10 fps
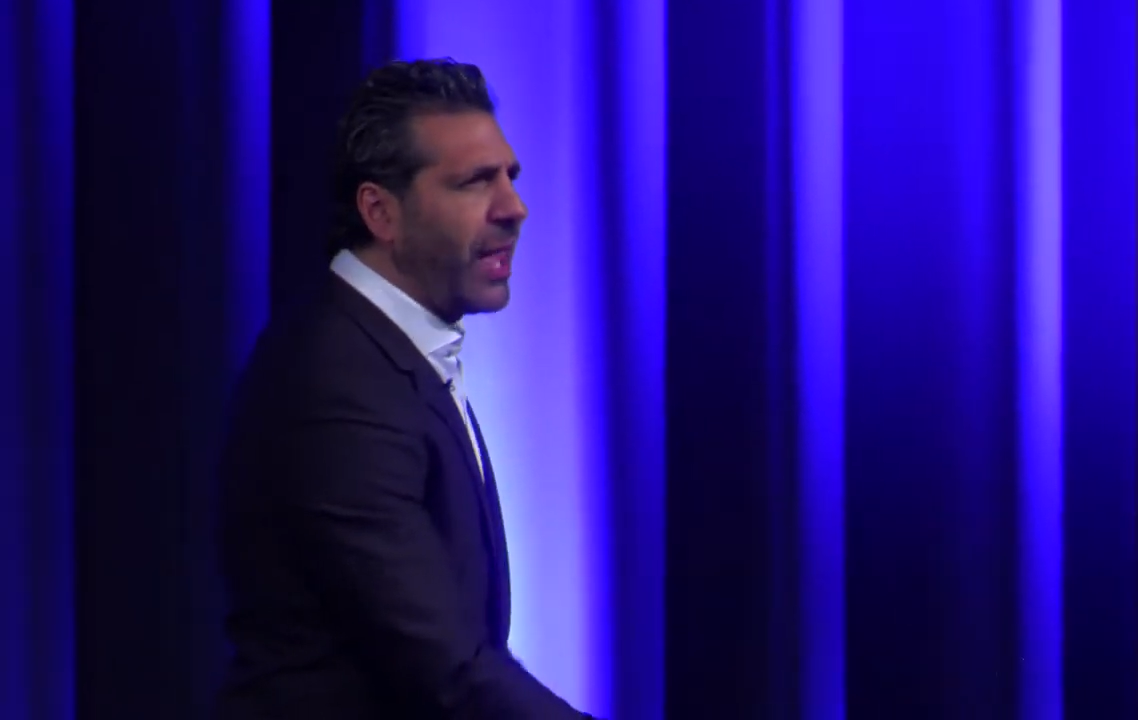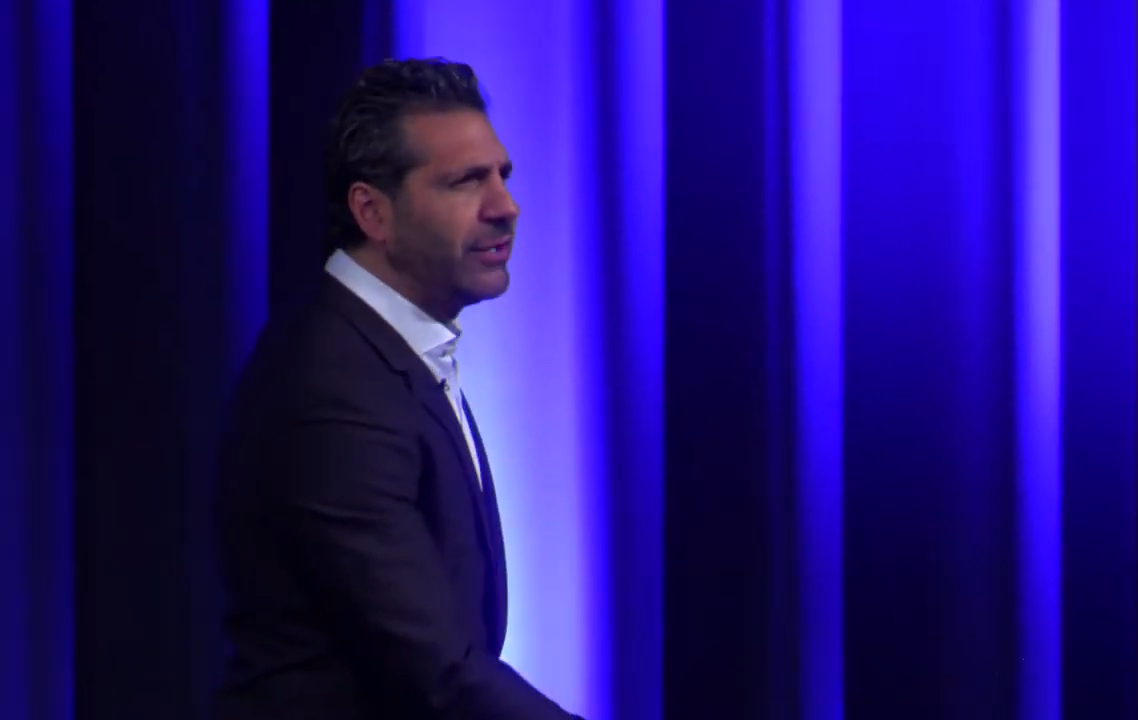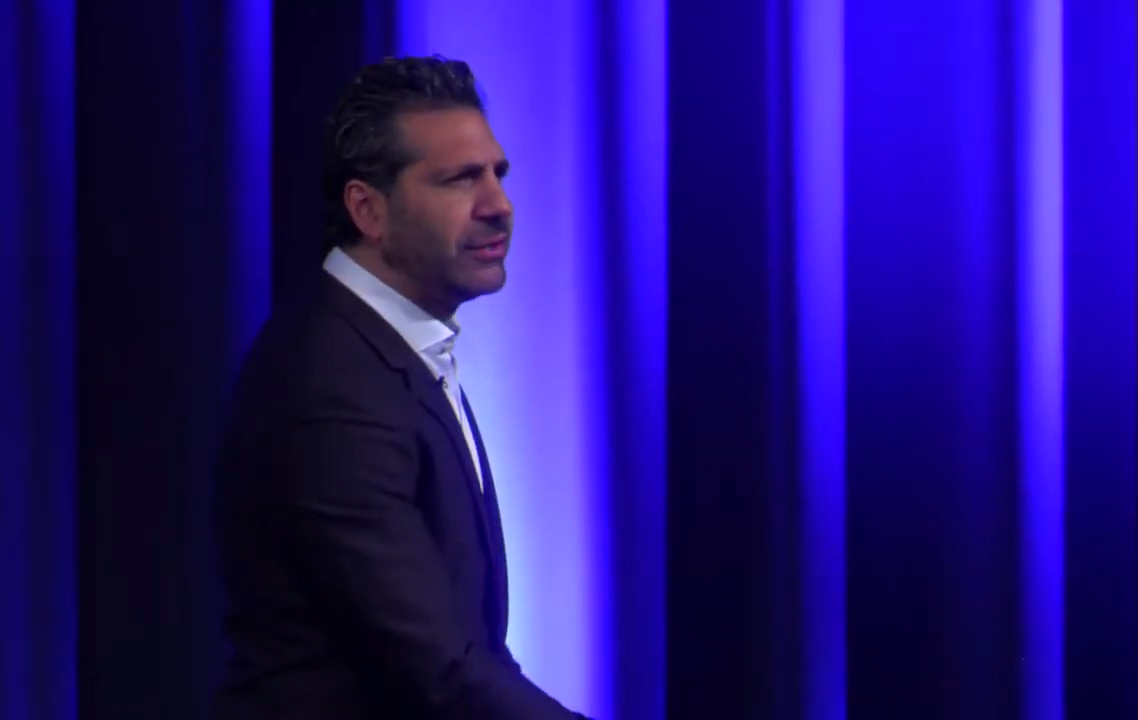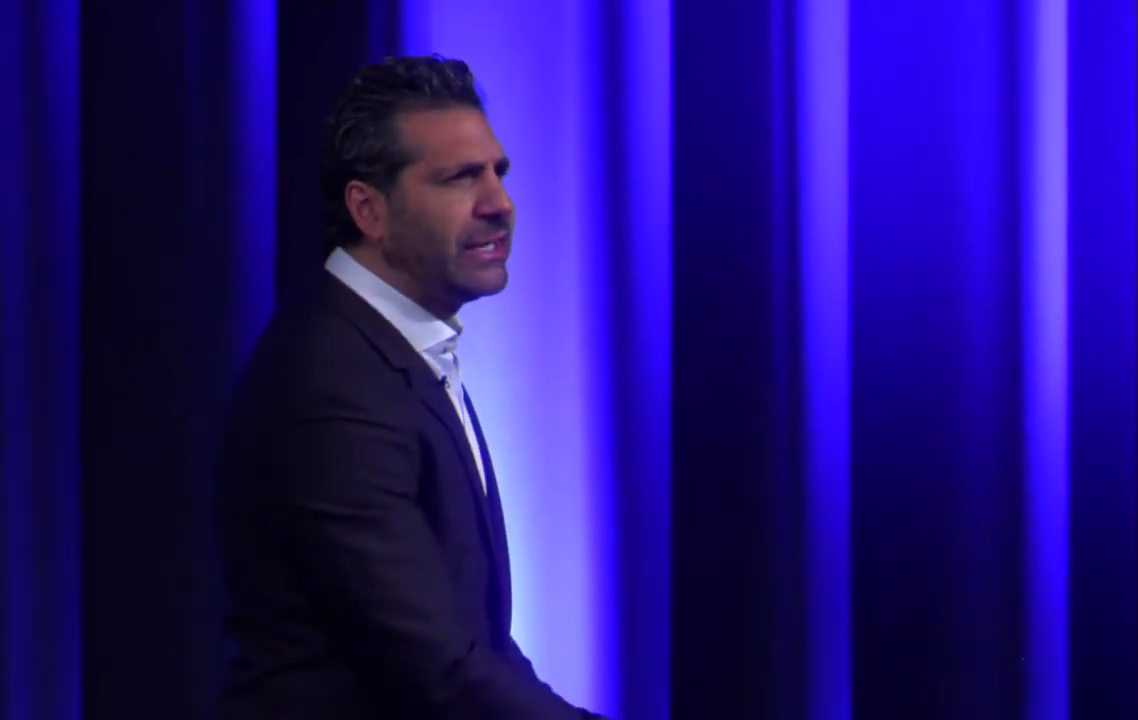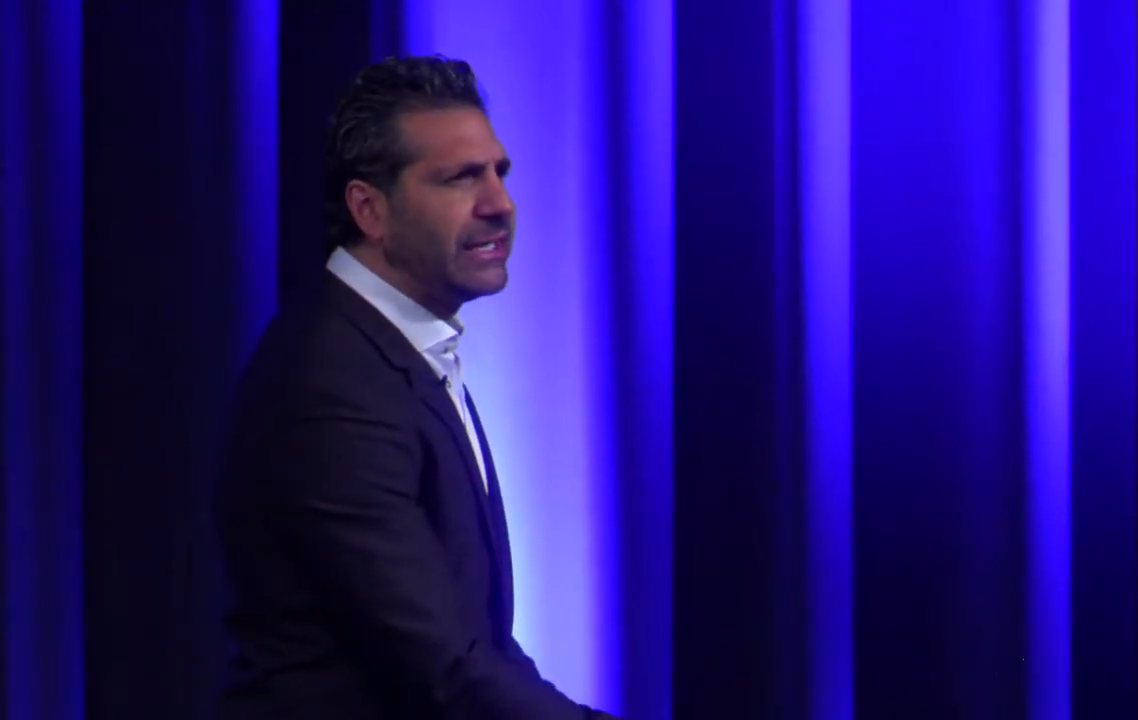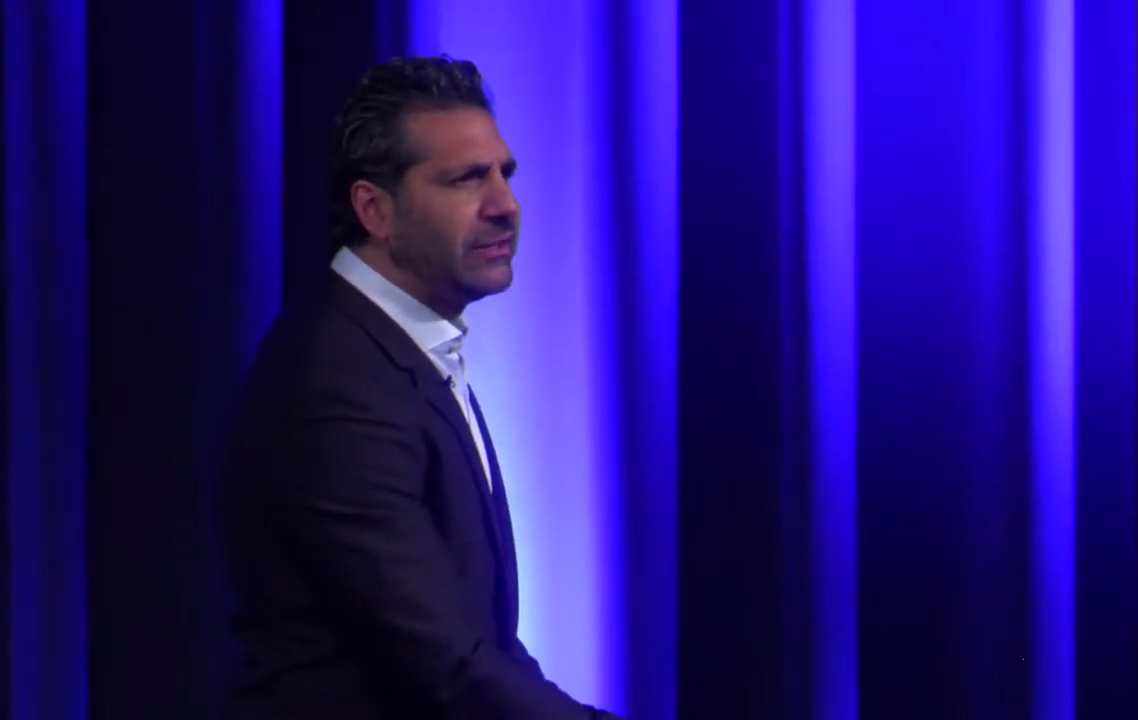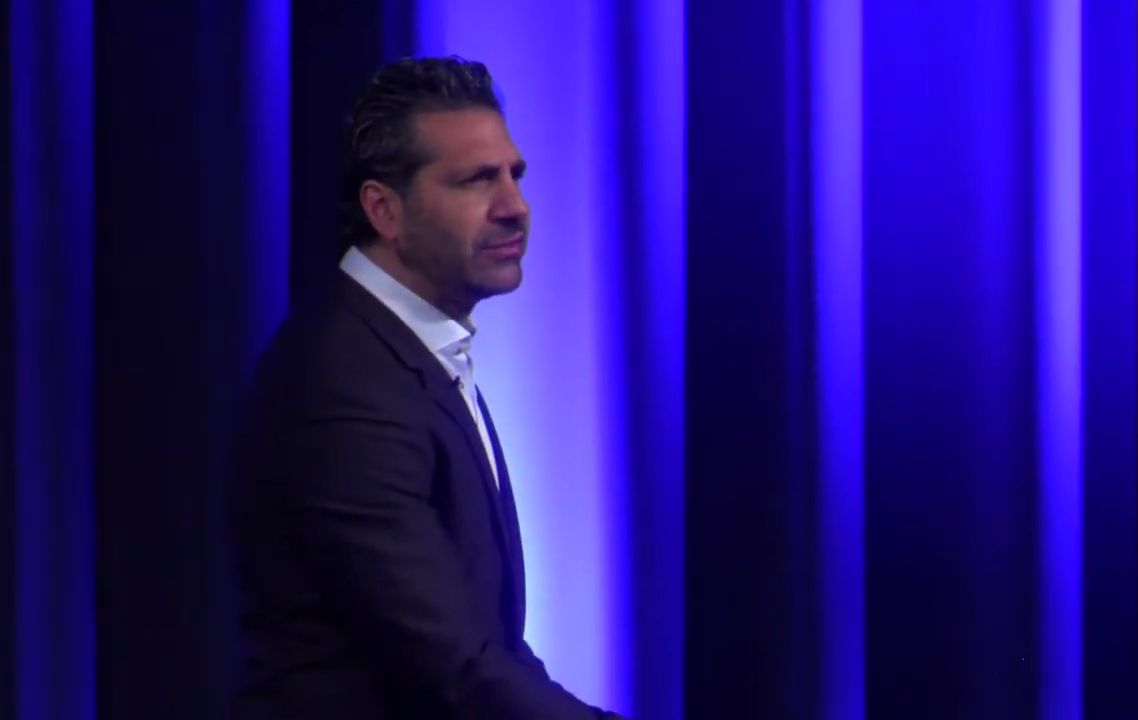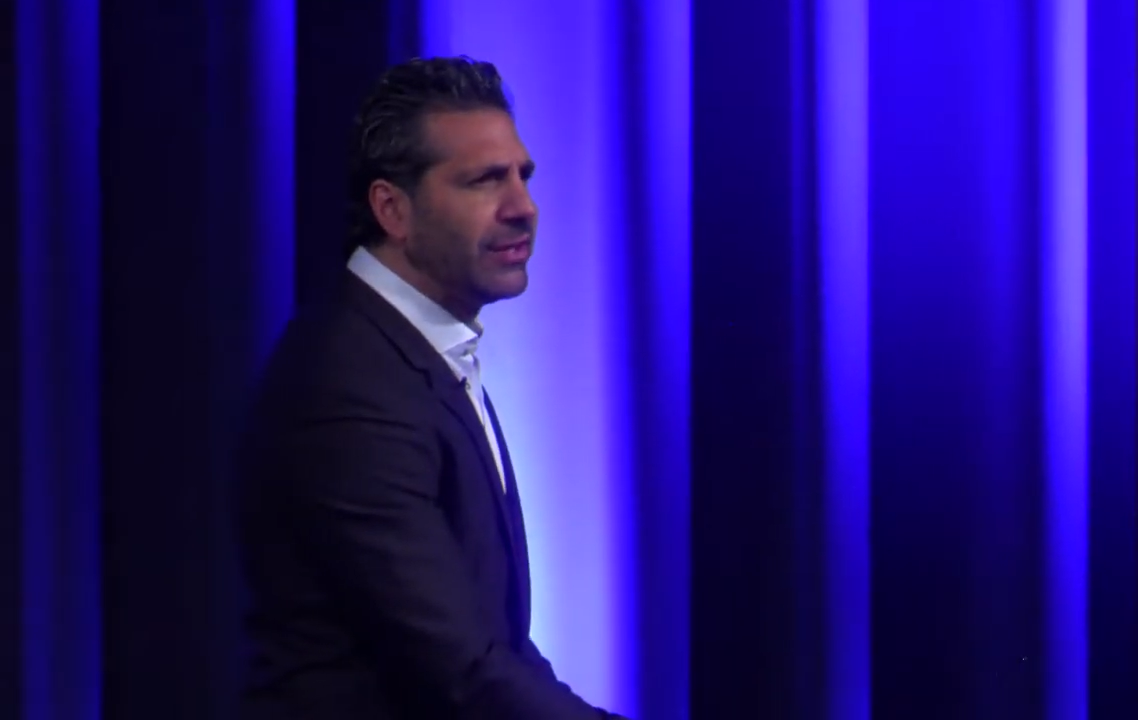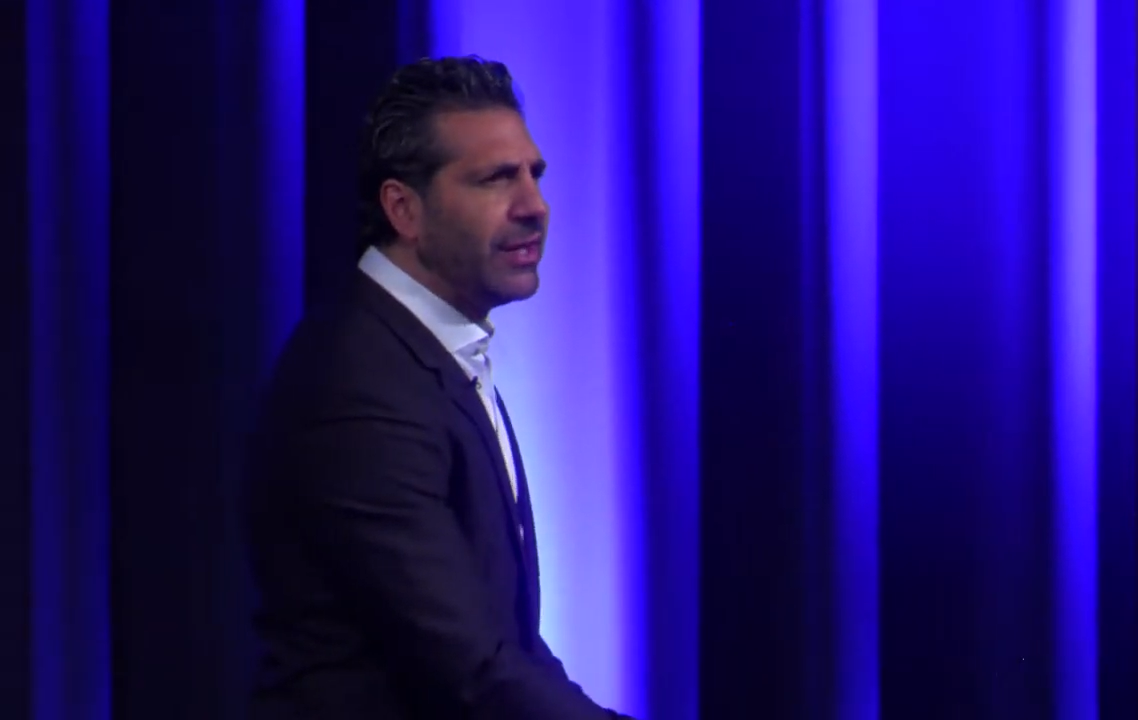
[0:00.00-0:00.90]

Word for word: your needs.